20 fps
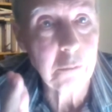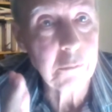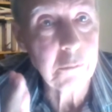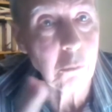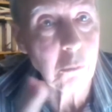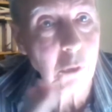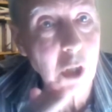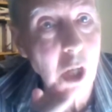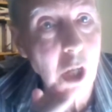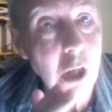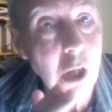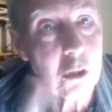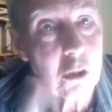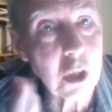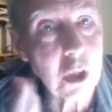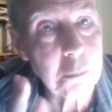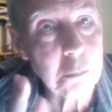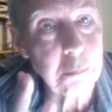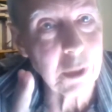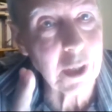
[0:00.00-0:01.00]
It will
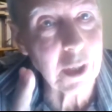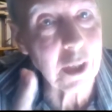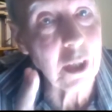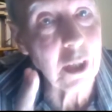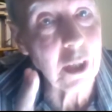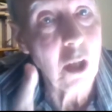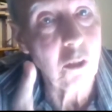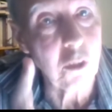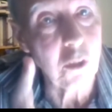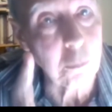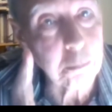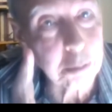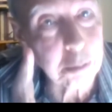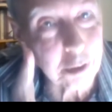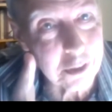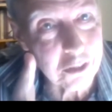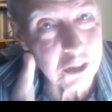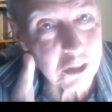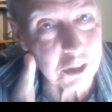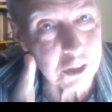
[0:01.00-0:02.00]
only be the
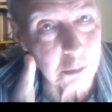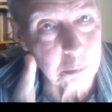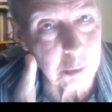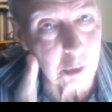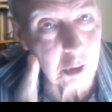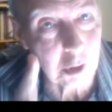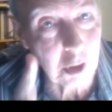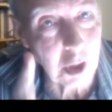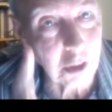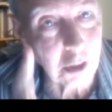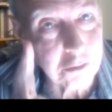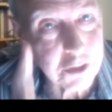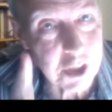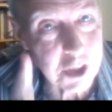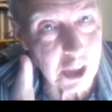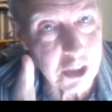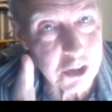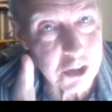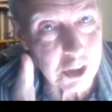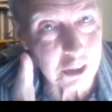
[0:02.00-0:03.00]
principle of
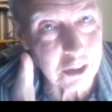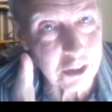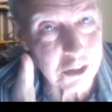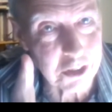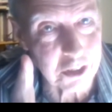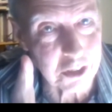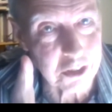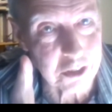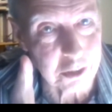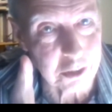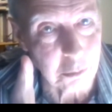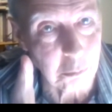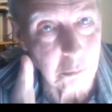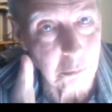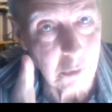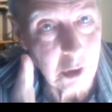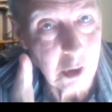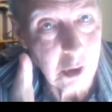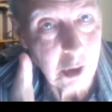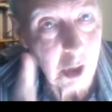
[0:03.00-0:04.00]
changing the system.
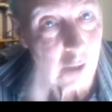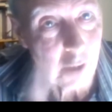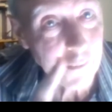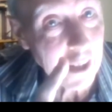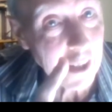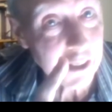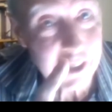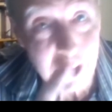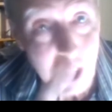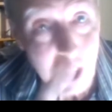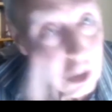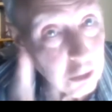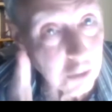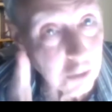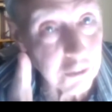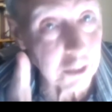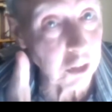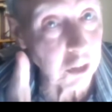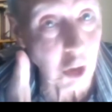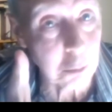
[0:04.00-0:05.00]
And that's the only
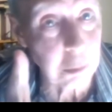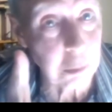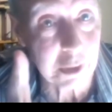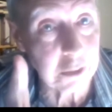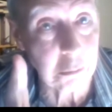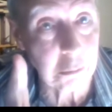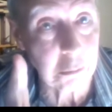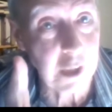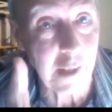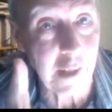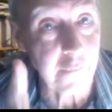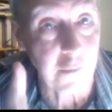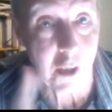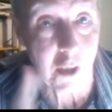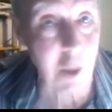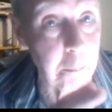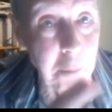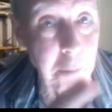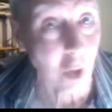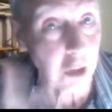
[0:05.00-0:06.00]
thing that will them together.
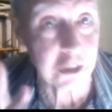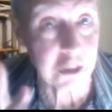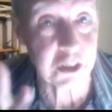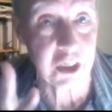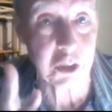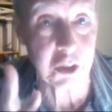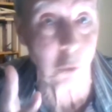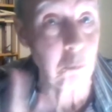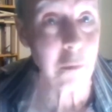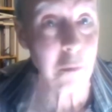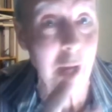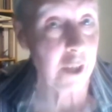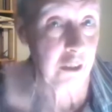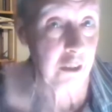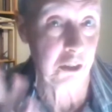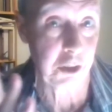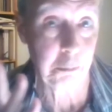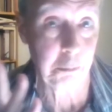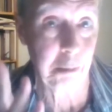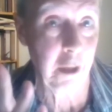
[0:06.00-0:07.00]
Their policies are
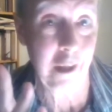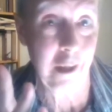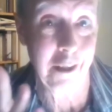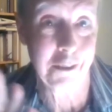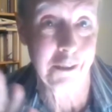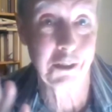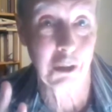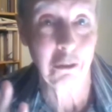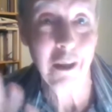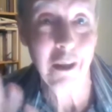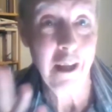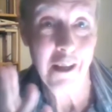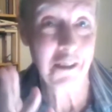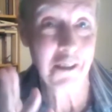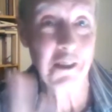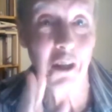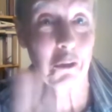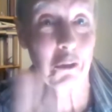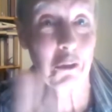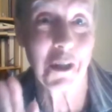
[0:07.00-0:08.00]
miles apart. So
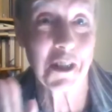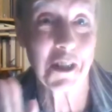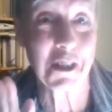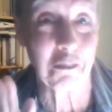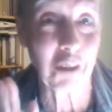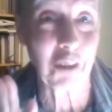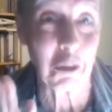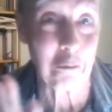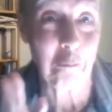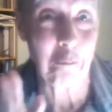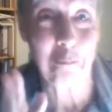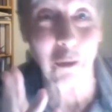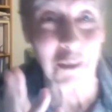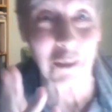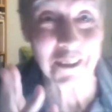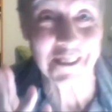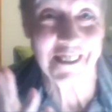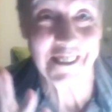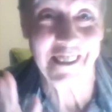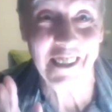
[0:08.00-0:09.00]
there's no question of common
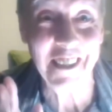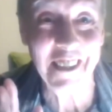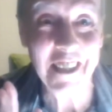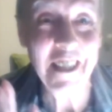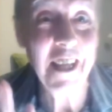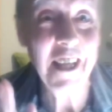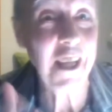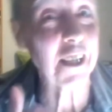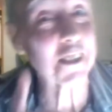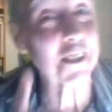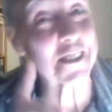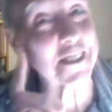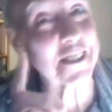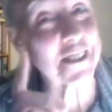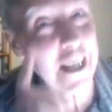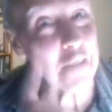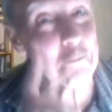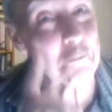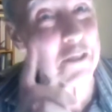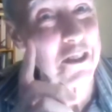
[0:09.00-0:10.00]
policy
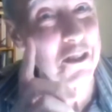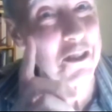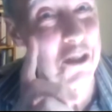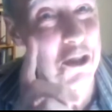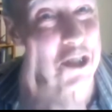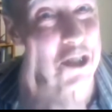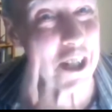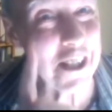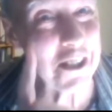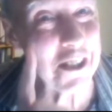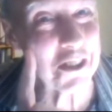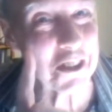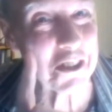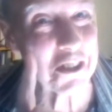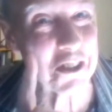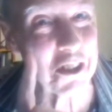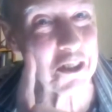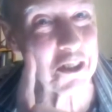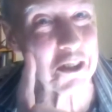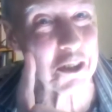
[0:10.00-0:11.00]
except to change the
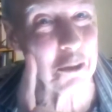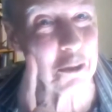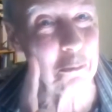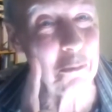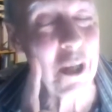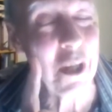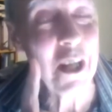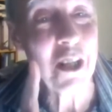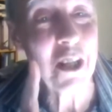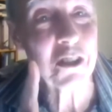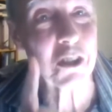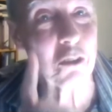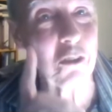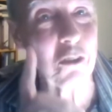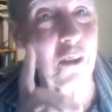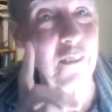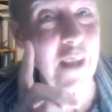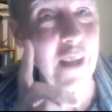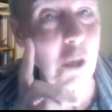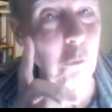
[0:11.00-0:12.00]
system so
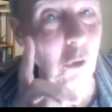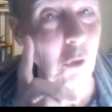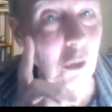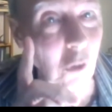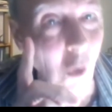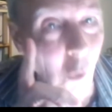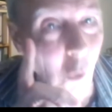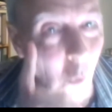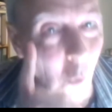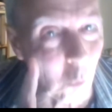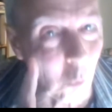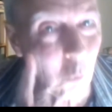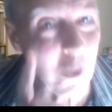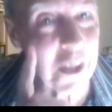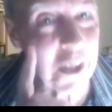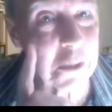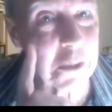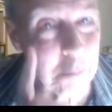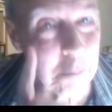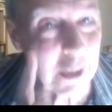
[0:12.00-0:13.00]
that there will
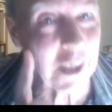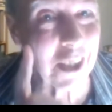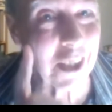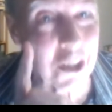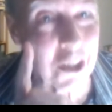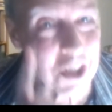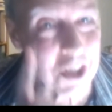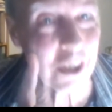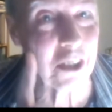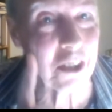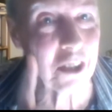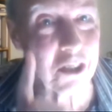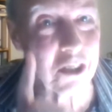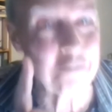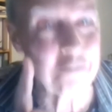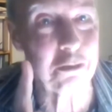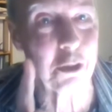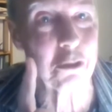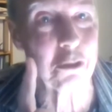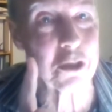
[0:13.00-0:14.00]
always be a chance
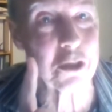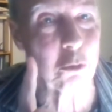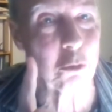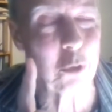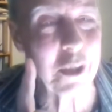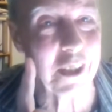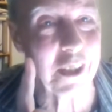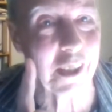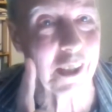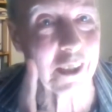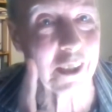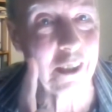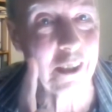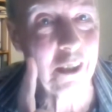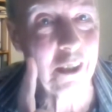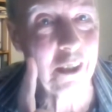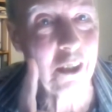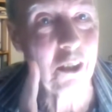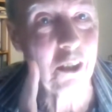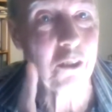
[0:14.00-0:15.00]
in future of winning,
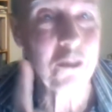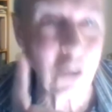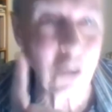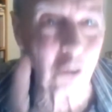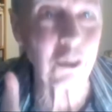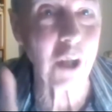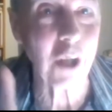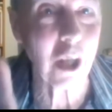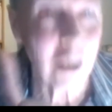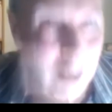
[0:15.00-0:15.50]
not